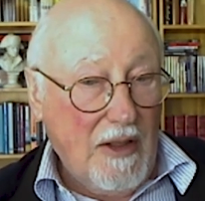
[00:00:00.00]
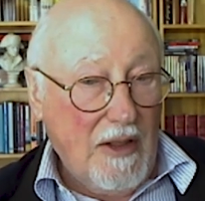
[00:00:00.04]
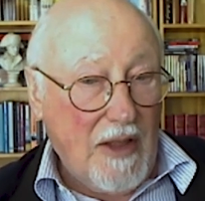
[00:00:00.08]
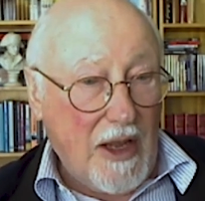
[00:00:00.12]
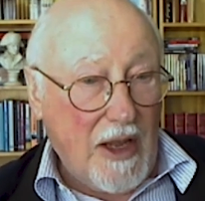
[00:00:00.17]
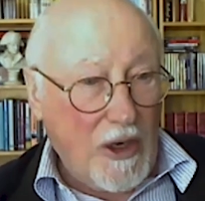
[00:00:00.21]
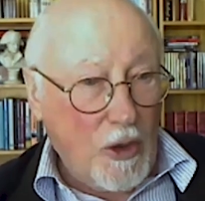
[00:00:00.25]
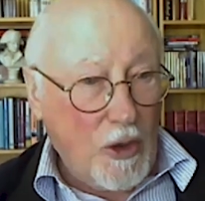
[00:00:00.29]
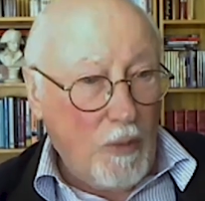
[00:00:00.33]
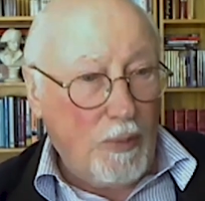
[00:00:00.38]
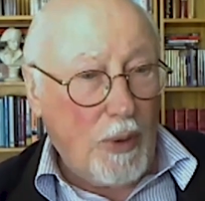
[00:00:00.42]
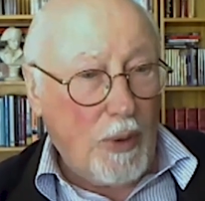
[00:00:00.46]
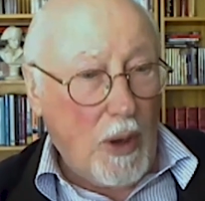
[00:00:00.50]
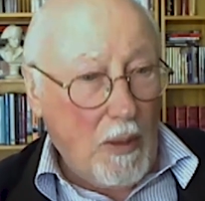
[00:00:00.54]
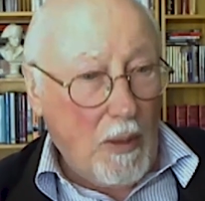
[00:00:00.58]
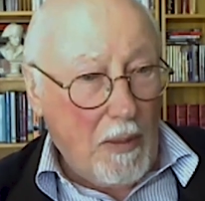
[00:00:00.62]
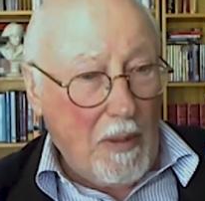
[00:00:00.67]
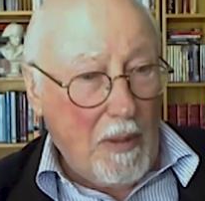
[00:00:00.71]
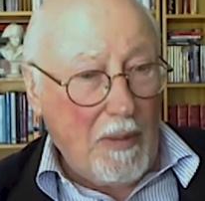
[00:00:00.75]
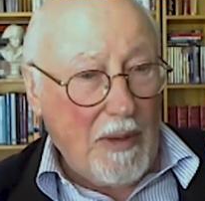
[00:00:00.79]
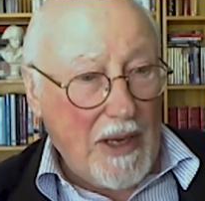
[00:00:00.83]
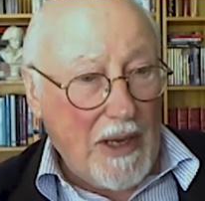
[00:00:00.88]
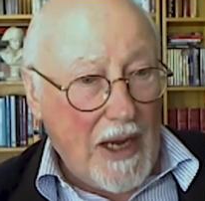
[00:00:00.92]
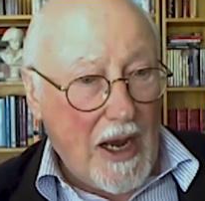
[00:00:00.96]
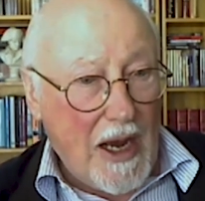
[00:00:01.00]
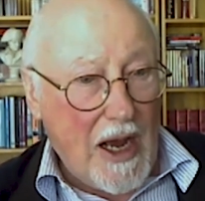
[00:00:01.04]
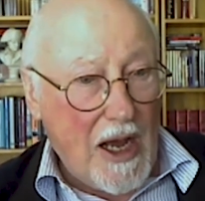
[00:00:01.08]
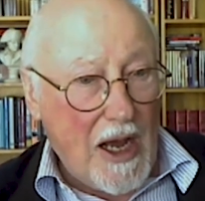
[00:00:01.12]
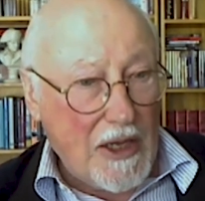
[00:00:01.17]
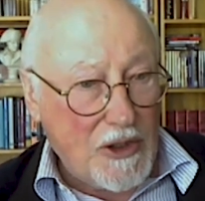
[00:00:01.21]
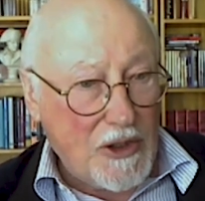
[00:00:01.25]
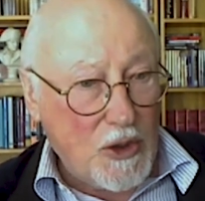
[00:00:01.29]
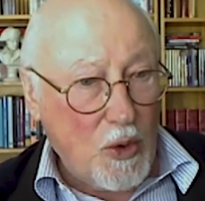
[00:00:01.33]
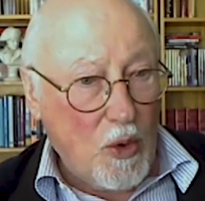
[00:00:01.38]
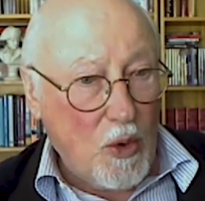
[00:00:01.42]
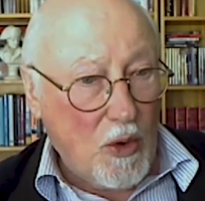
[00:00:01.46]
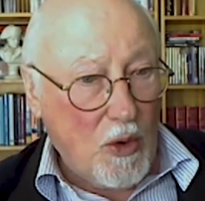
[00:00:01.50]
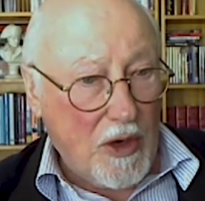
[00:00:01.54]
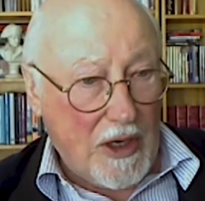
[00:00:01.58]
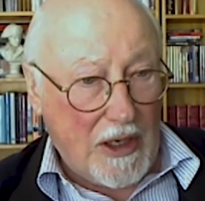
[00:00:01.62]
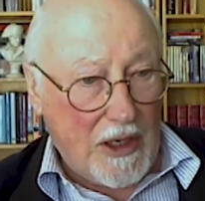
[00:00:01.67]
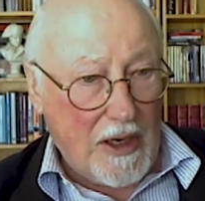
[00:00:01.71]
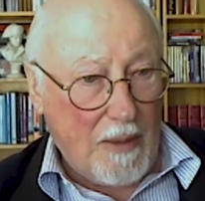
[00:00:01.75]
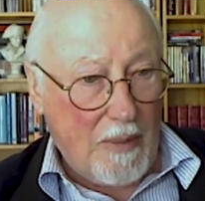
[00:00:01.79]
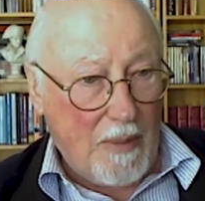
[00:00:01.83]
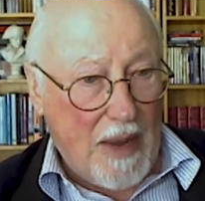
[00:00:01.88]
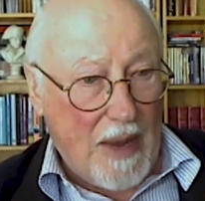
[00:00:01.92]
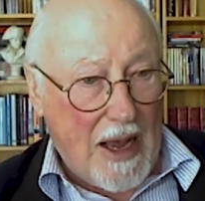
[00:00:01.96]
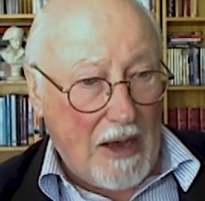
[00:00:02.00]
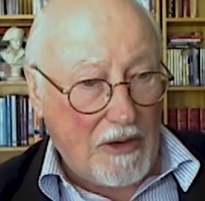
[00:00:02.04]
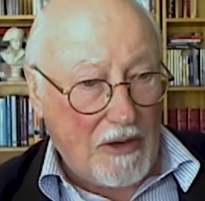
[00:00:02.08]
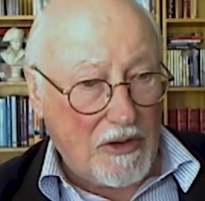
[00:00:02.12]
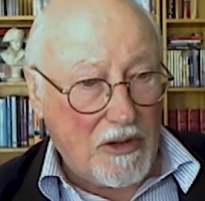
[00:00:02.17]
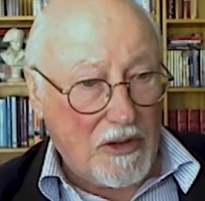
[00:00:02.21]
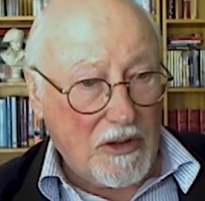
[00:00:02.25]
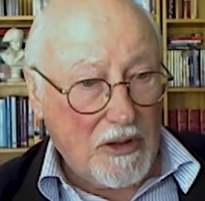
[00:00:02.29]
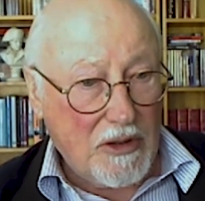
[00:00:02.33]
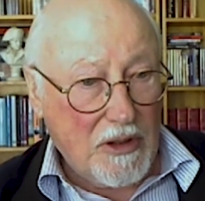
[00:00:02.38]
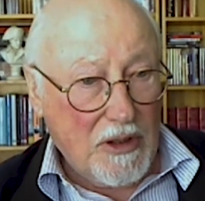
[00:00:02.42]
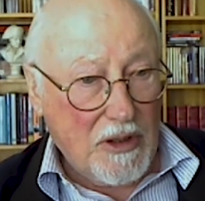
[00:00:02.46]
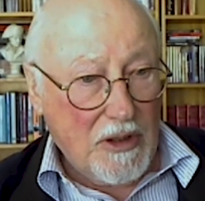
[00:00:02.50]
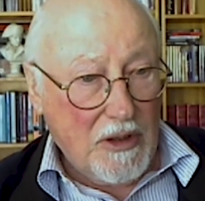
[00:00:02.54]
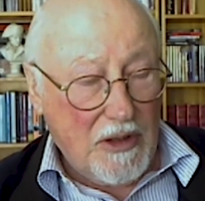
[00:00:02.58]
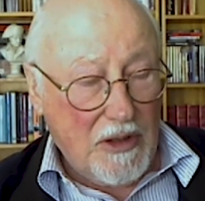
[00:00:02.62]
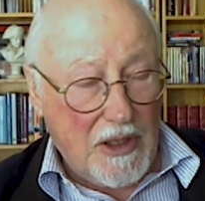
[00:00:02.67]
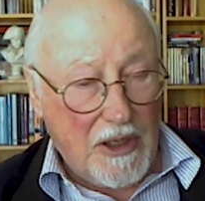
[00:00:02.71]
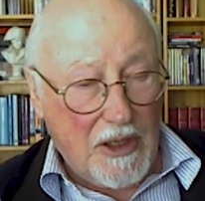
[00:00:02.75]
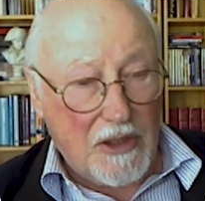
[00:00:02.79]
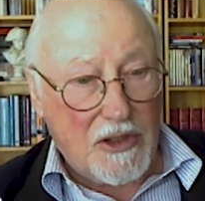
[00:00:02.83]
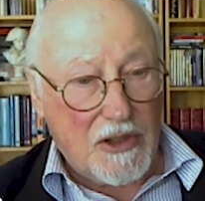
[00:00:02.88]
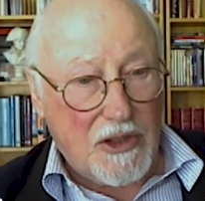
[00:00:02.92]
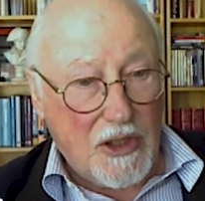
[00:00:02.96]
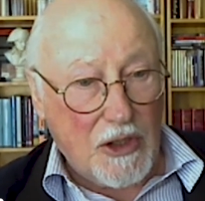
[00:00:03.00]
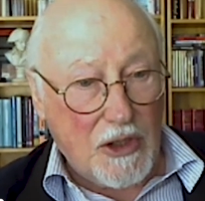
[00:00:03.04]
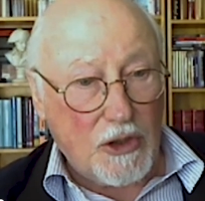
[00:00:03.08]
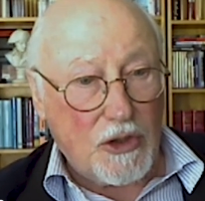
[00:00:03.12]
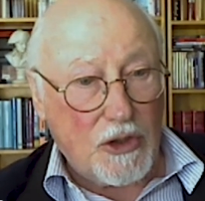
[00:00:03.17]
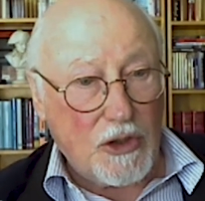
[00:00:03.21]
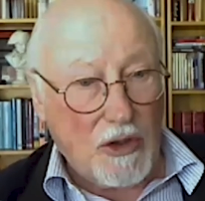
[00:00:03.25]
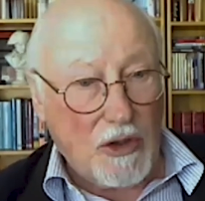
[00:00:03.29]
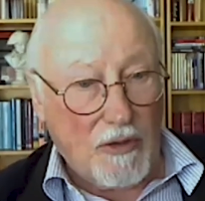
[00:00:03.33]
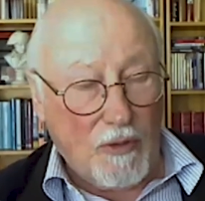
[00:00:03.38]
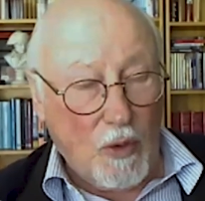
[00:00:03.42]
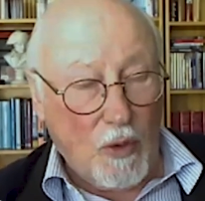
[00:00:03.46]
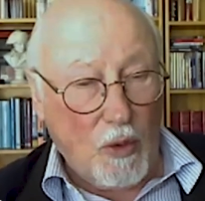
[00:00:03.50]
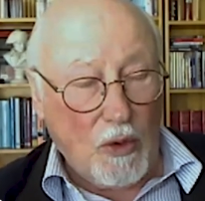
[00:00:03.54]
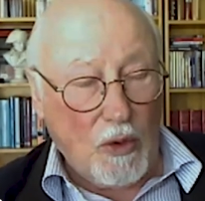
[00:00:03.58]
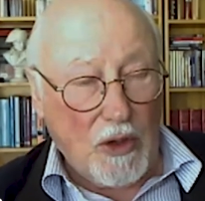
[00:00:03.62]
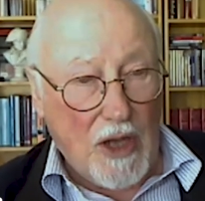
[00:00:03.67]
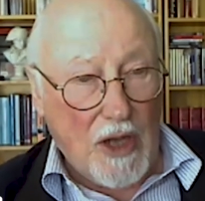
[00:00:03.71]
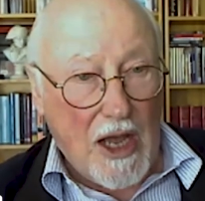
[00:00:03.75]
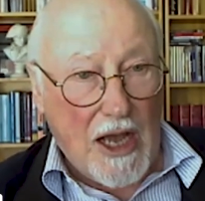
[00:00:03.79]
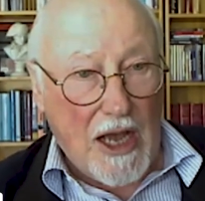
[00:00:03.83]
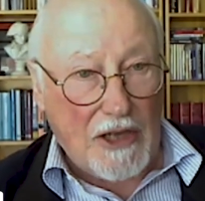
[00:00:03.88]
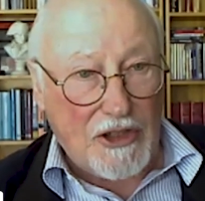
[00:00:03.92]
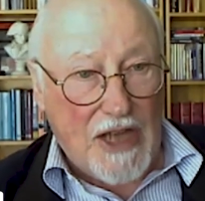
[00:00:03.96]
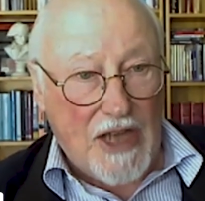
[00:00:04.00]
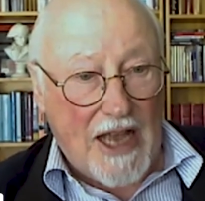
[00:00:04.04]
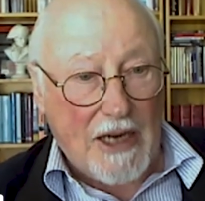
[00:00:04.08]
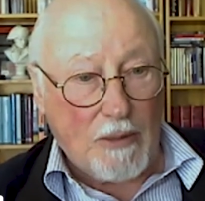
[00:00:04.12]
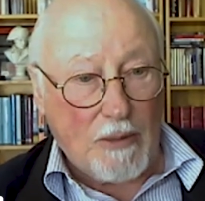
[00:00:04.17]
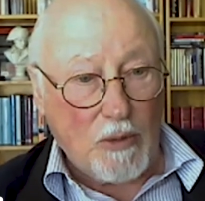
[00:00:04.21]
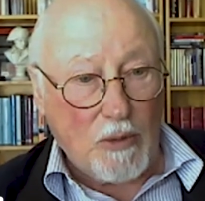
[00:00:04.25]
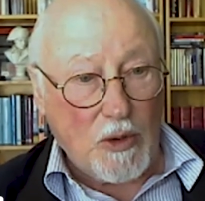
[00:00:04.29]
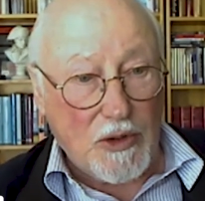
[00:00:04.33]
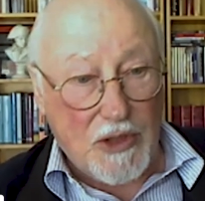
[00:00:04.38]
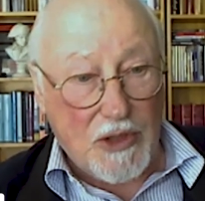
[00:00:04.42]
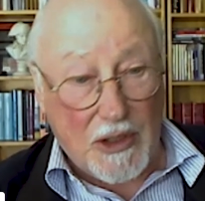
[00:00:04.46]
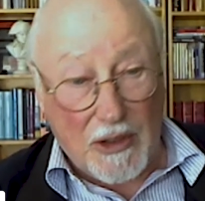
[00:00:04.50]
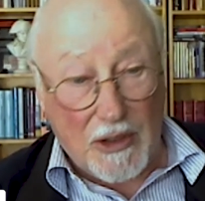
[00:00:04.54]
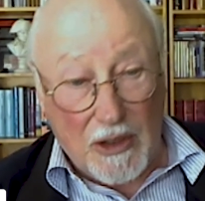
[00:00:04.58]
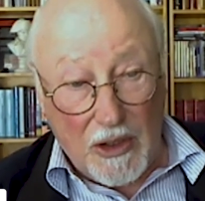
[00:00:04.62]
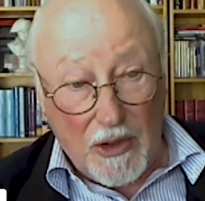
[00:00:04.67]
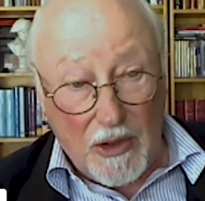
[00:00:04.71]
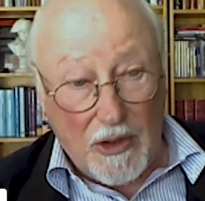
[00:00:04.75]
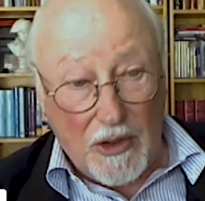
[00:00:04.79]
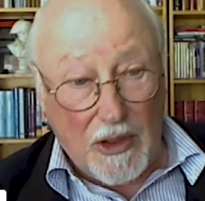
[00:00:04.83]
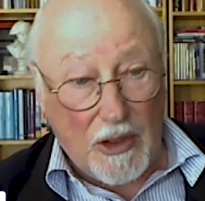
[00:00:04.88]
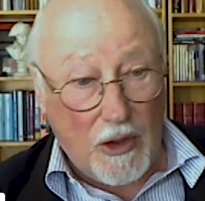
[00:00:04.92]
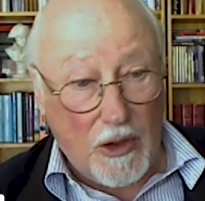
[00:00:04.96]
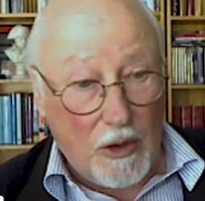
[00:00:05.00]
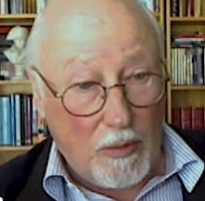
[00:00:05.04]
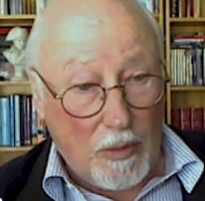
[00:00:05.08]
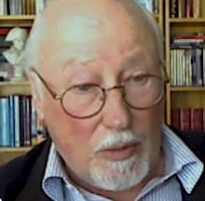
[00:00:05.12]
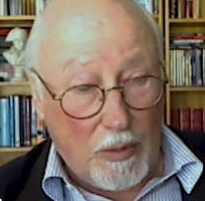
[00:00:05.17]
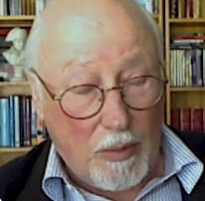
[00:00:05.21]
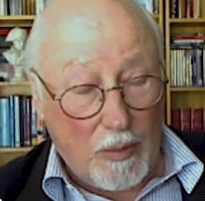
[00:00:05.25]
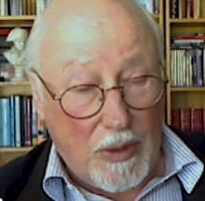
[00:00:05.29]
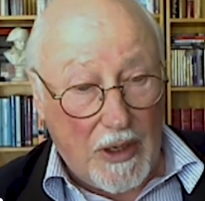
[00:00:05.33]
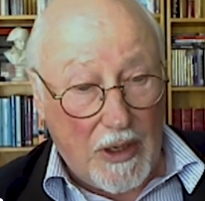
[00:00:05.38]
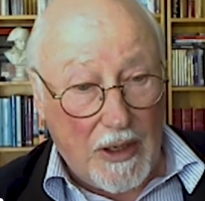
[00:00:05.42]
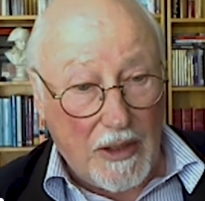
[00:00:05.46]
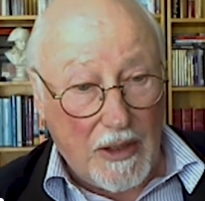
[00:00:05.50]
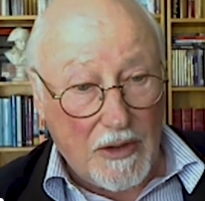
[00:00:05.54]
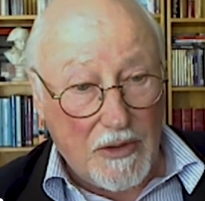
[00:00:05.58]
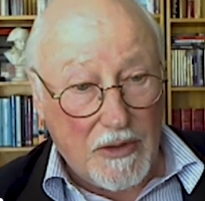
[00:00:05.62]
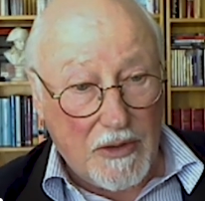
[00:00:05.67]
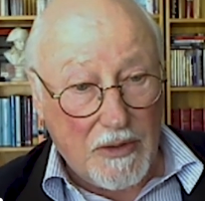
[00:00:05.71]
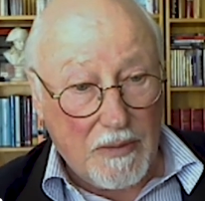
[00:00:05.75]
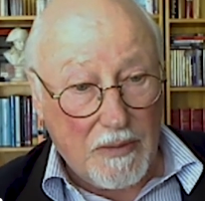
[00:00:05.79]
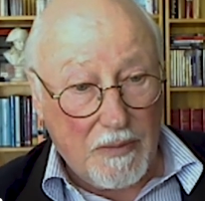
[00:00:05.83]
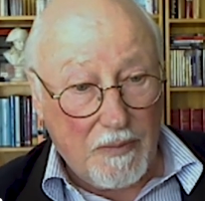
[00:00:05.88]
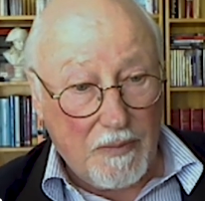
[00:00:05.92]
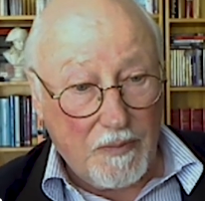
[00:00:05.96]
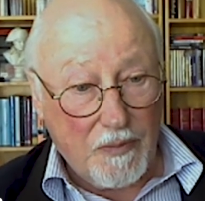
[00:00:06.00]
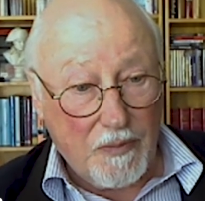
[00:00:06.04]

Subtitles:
then you probably are talking about the extinction of all large animals, including human beings.